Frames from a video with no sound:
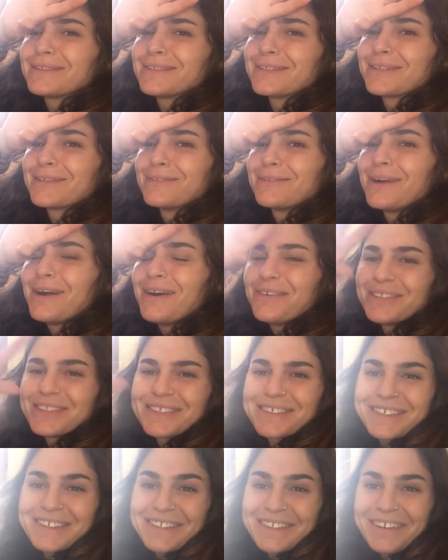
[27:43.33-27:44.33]
to grow.
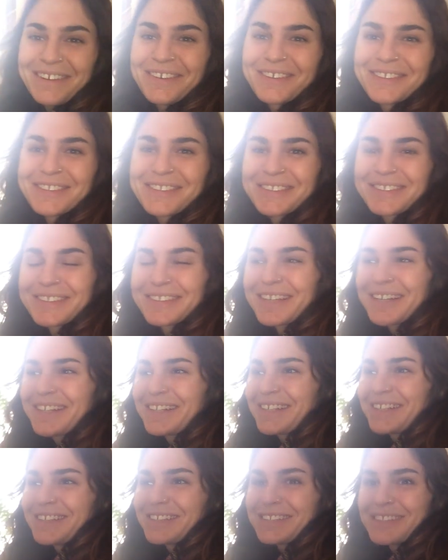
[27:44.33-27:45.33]
It's like, no, it's
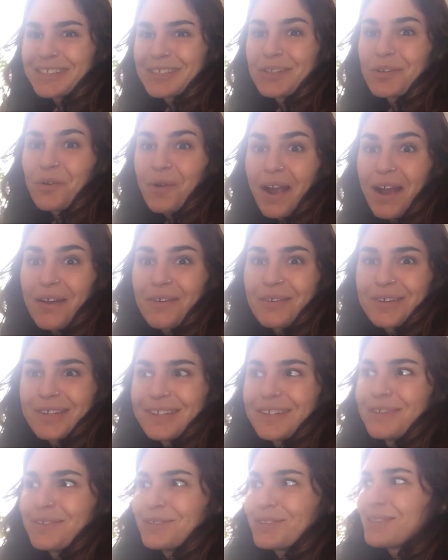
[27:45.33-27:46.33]
exciting. It's in the ground. I
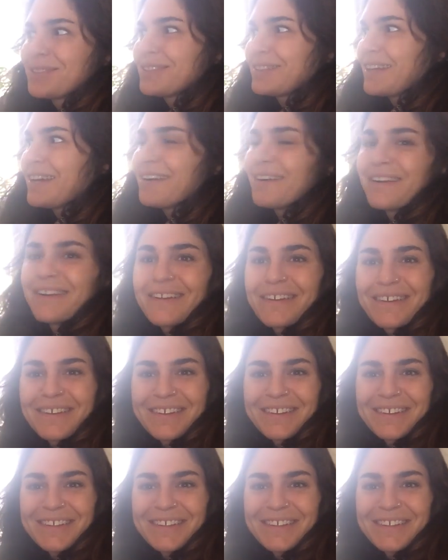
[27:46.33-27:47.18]
know it's there.